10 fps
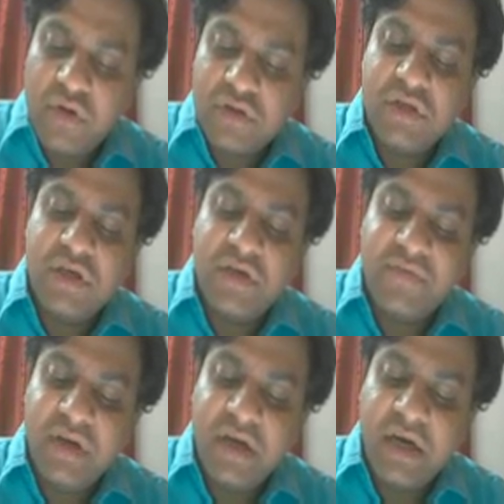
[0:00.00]
theta
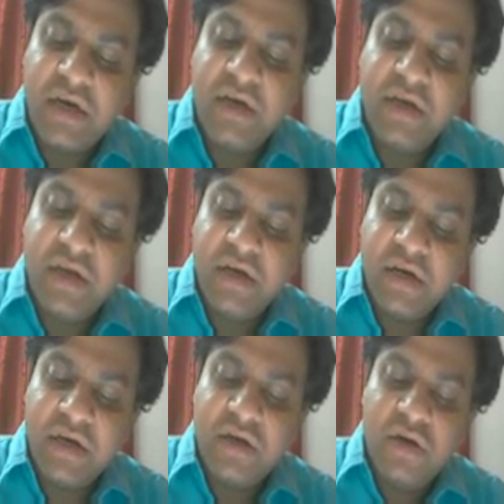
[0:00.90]
will get
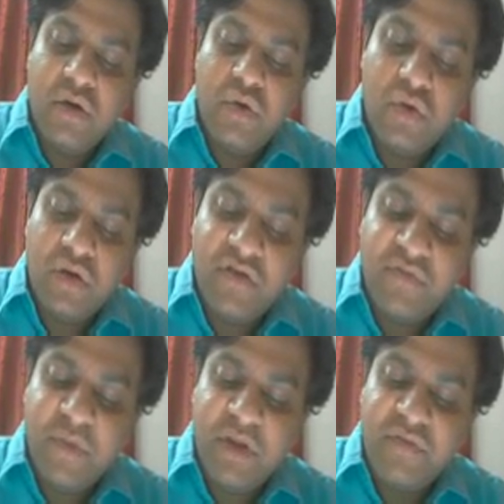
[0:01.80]
integrated to give
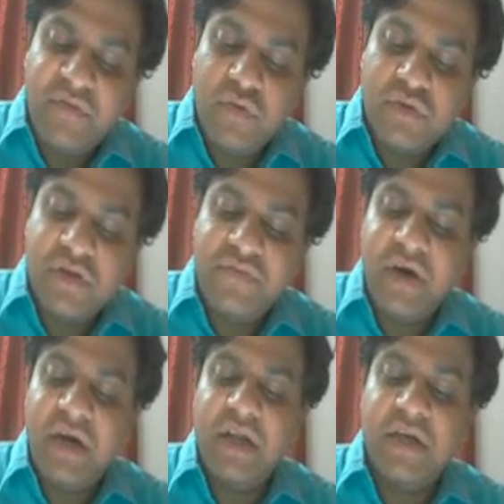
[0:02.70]
me the force in
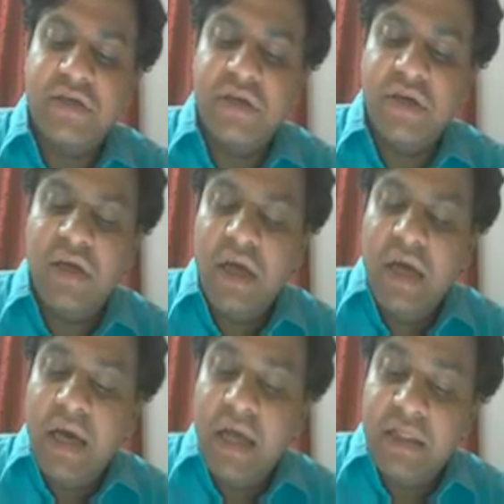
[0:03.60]
y direction,
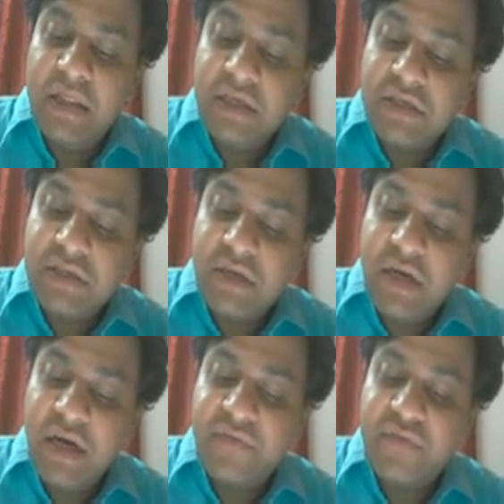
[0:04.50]
and this
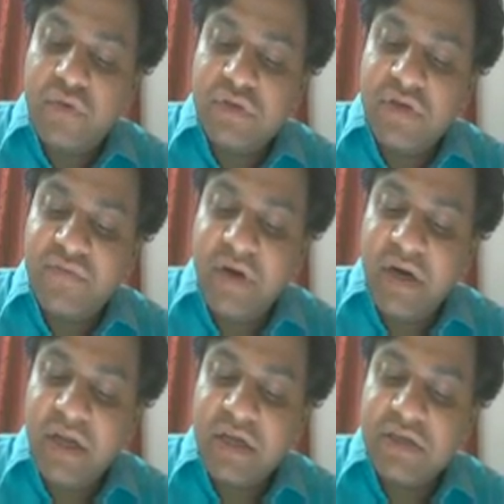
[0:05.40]
net force in y
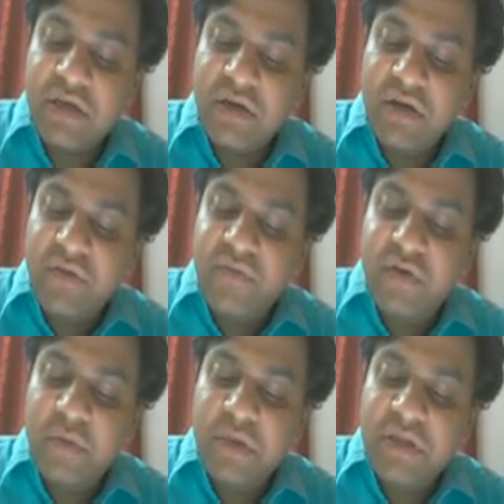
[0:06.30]
direction
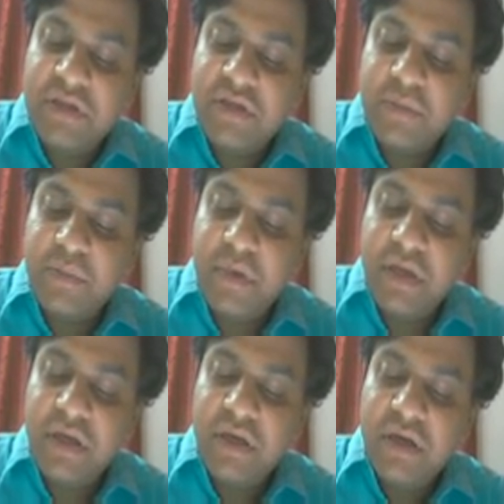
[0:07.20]
will be the
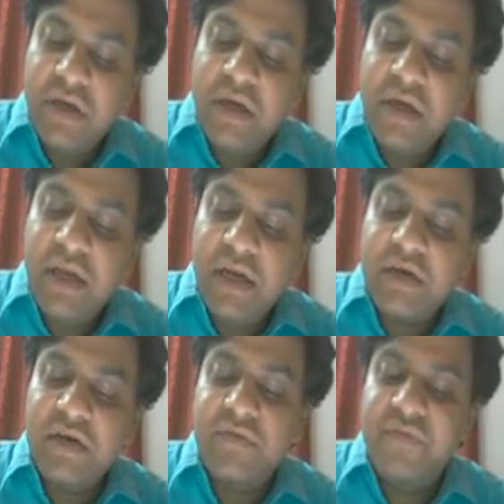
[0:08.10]
simply
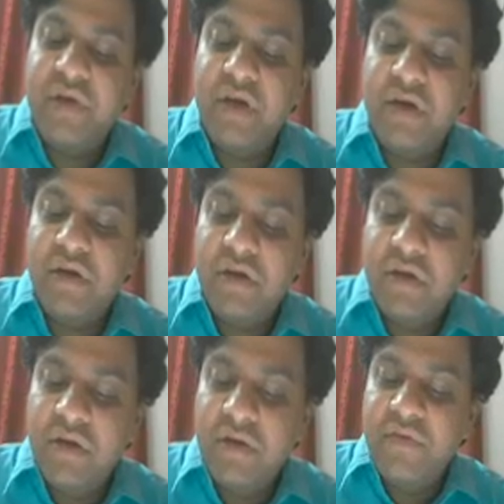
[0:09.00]
electric field,
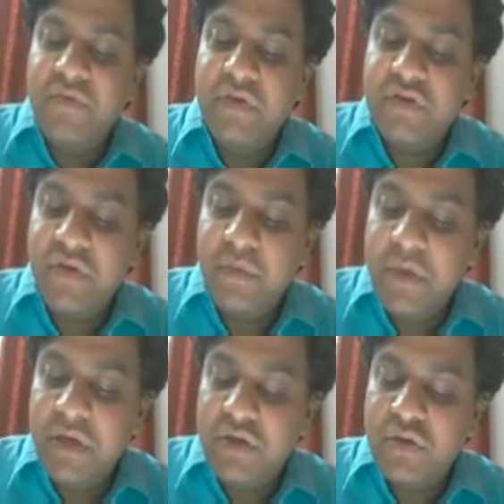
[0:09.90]
which will
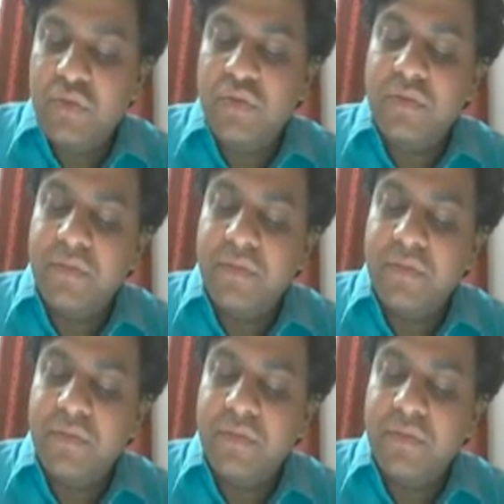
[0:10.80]
be 2